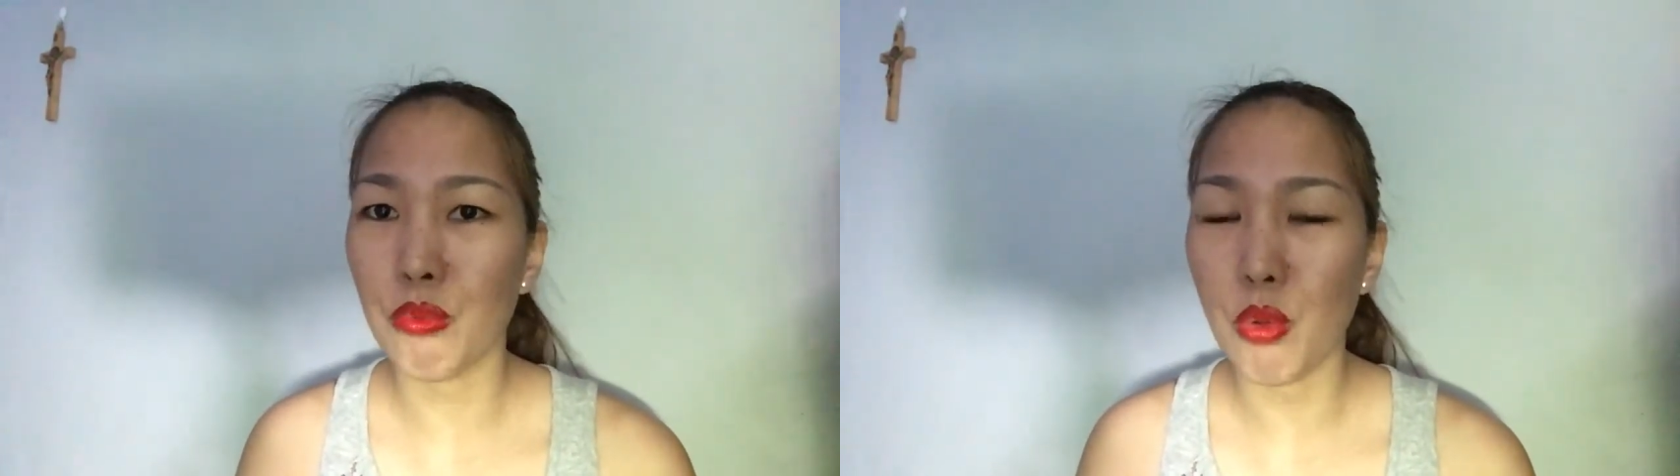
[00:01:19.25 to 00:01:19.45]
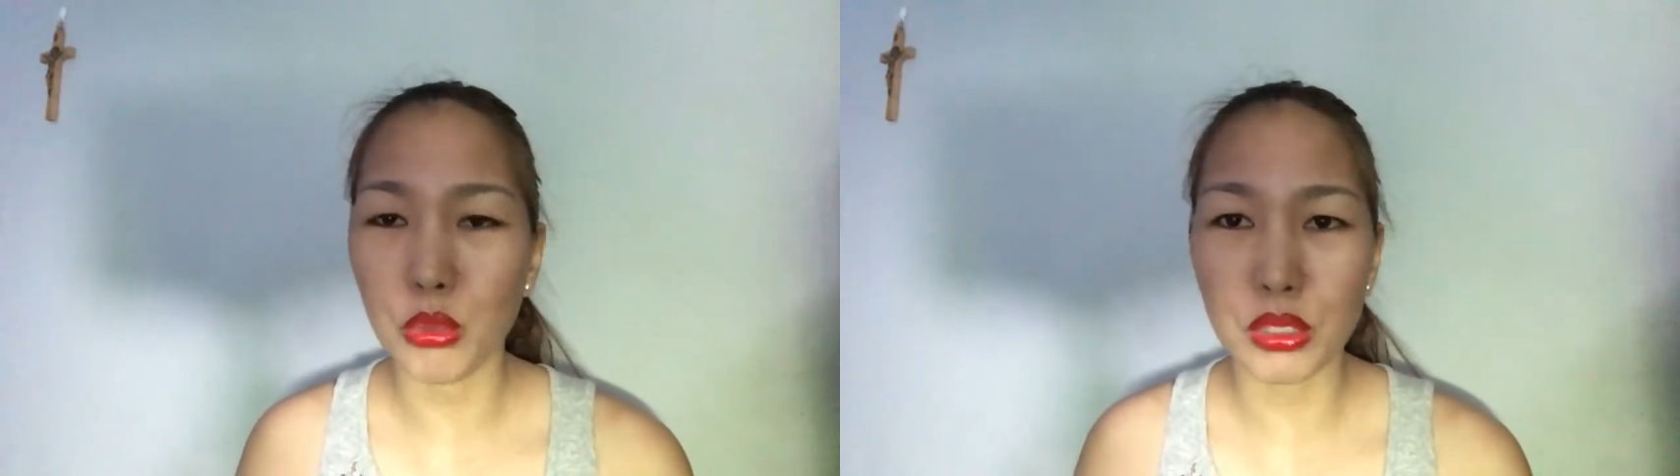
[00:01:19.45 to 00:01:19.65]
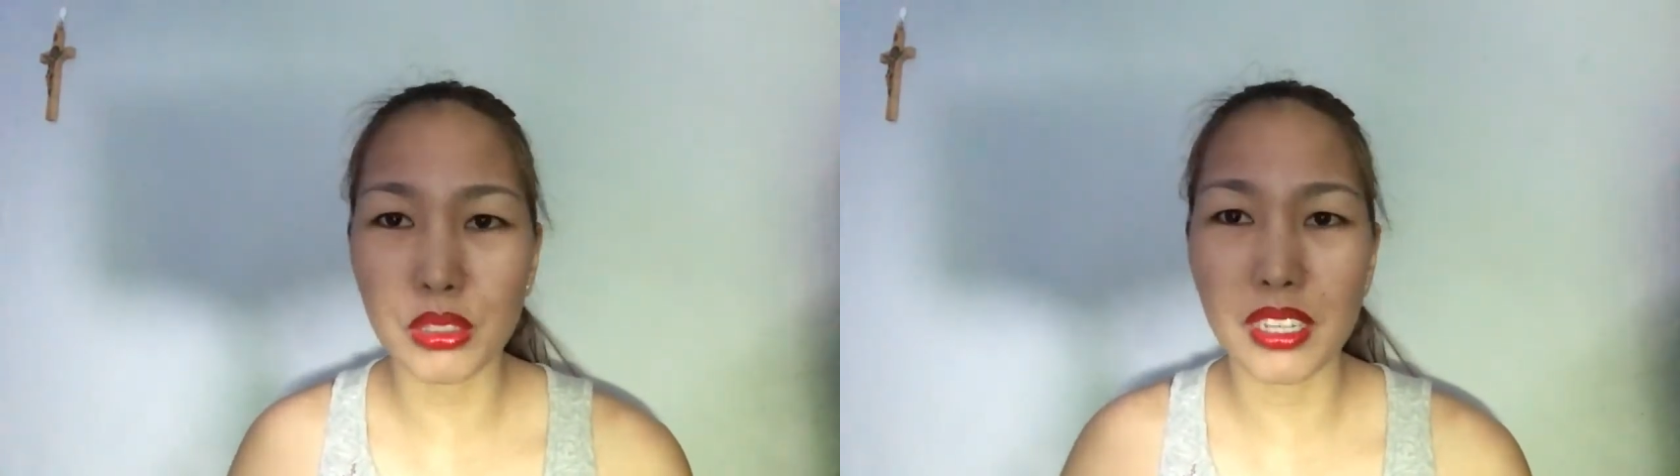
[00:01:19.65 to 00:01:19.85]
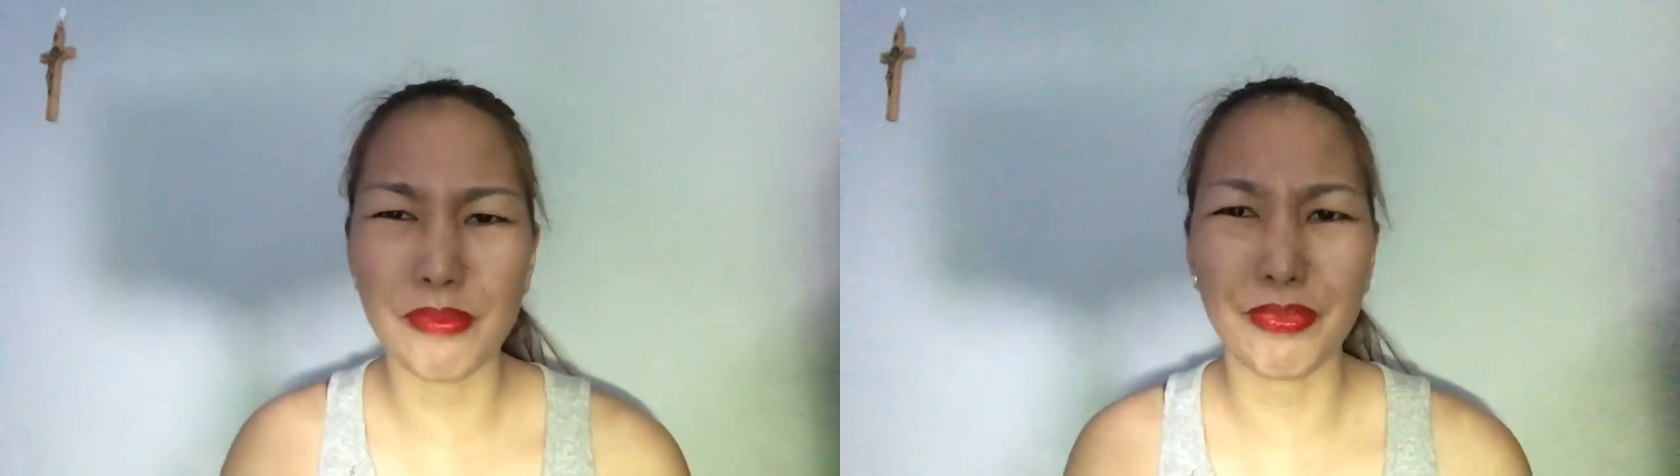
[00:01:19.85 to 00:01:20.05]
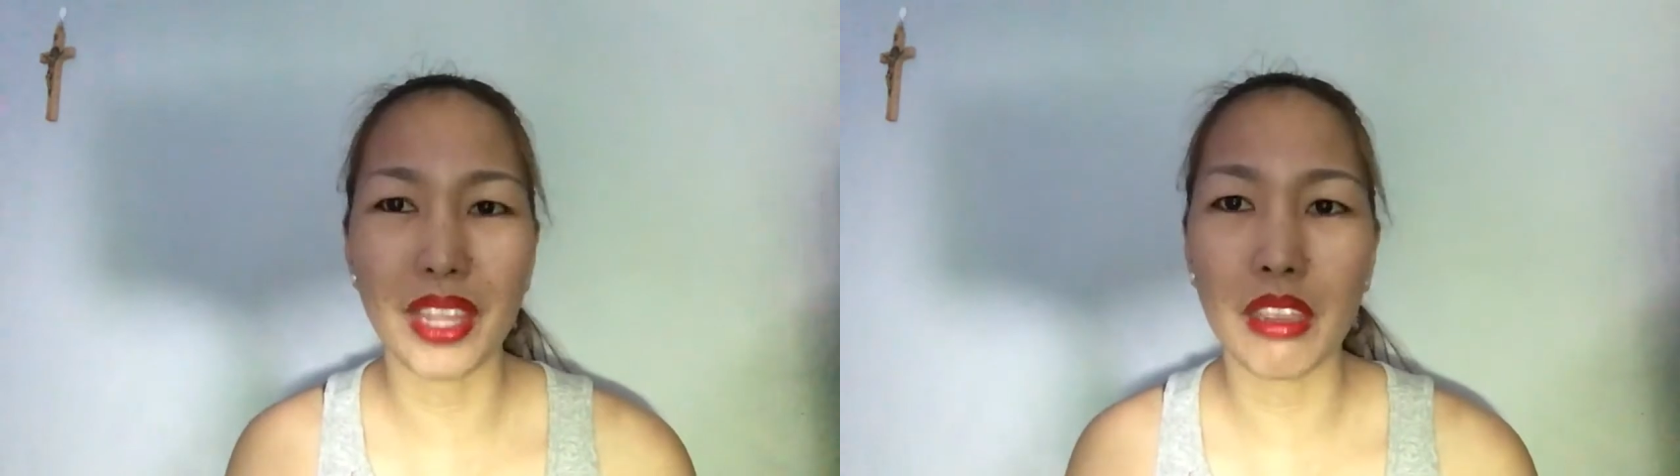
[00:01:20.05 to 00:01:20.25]
most
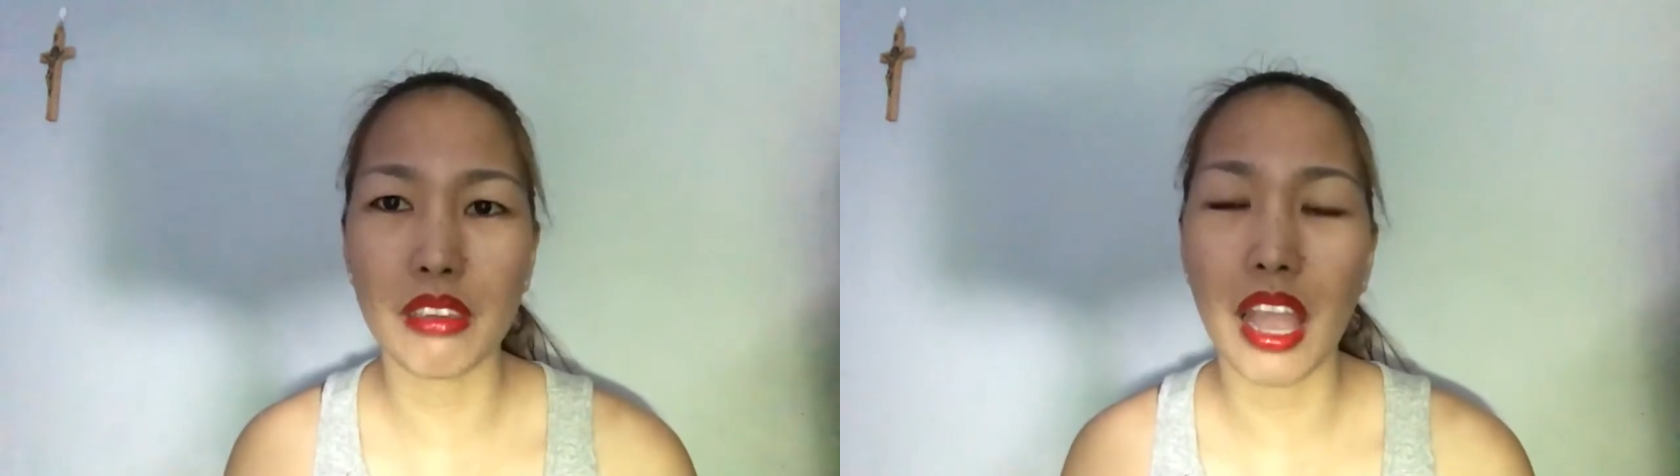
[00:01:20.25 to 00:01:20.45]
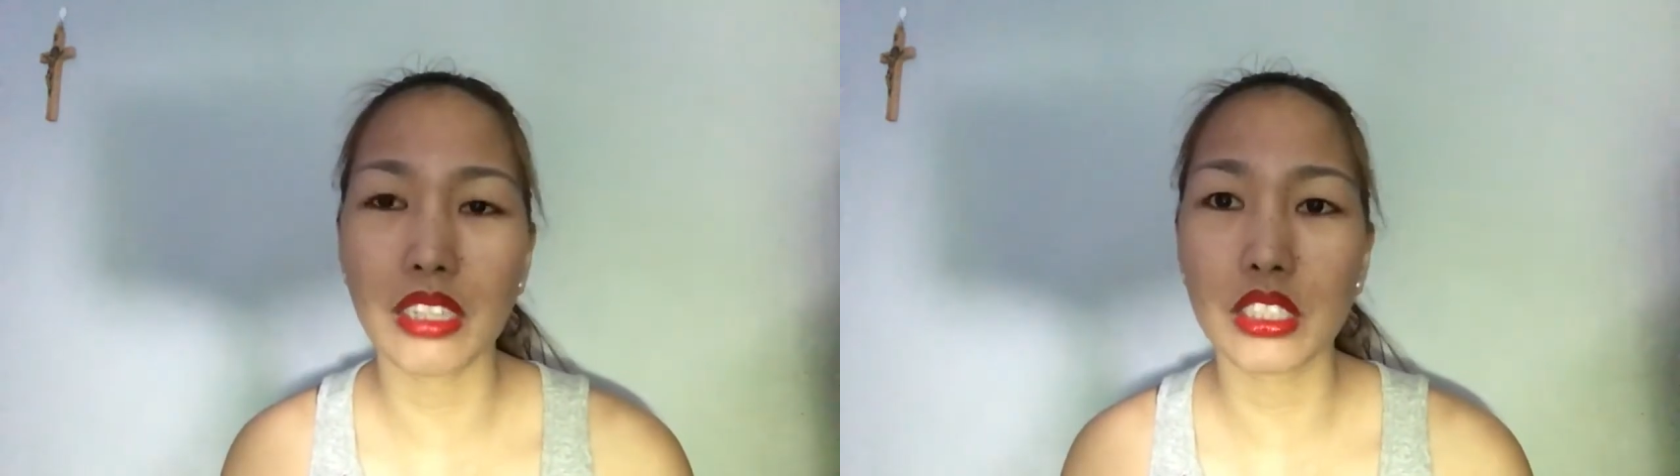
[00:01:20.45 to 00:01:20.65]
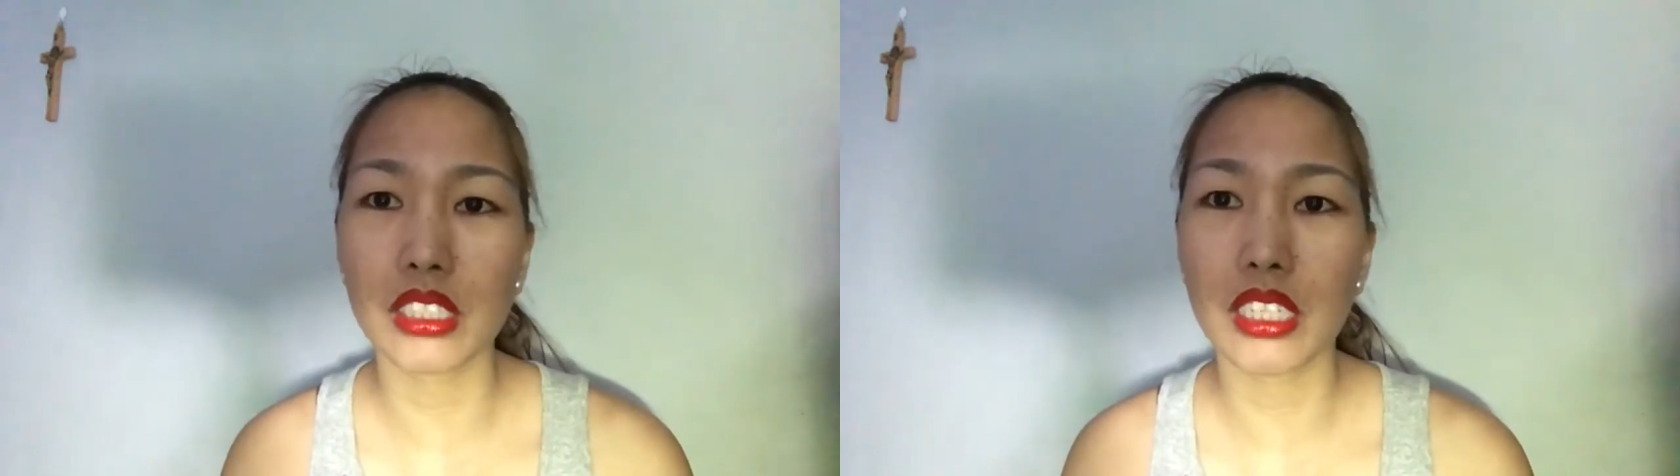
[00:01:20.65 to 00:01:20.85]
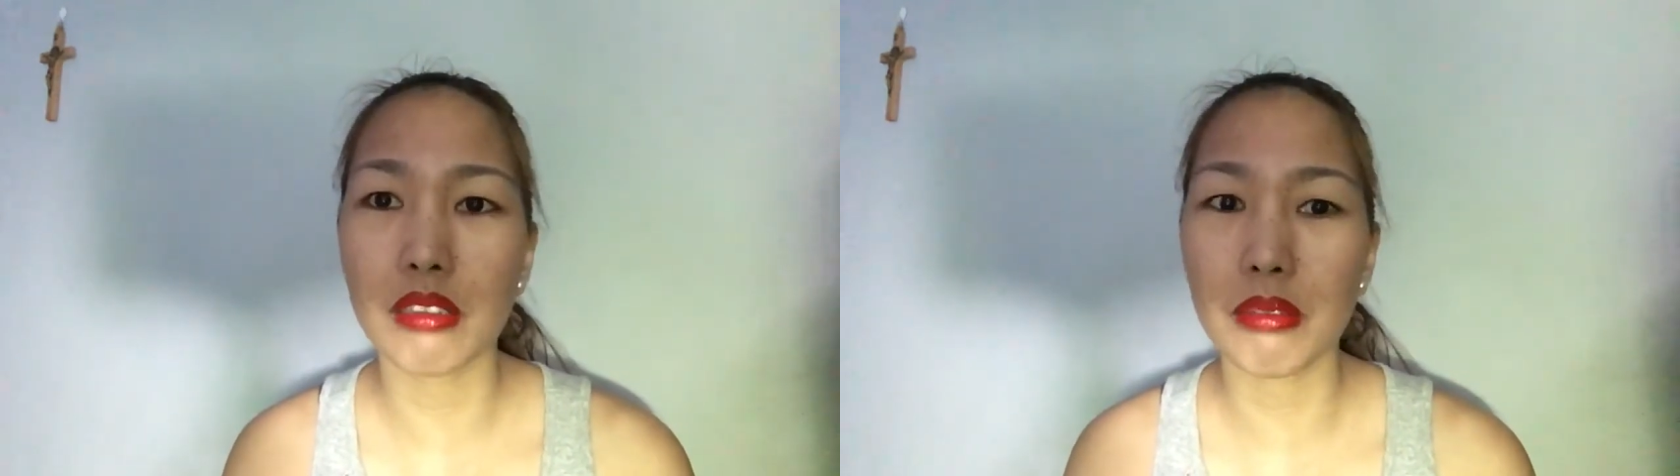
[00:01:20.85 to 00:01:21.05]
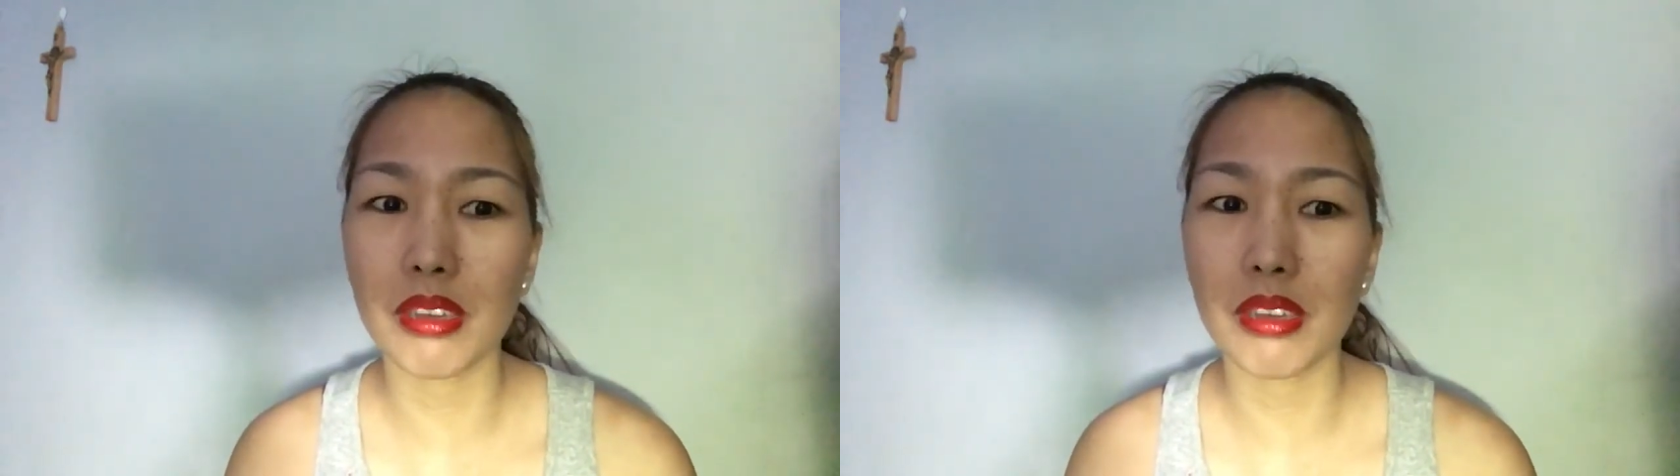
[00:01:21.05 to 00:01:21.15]
I actually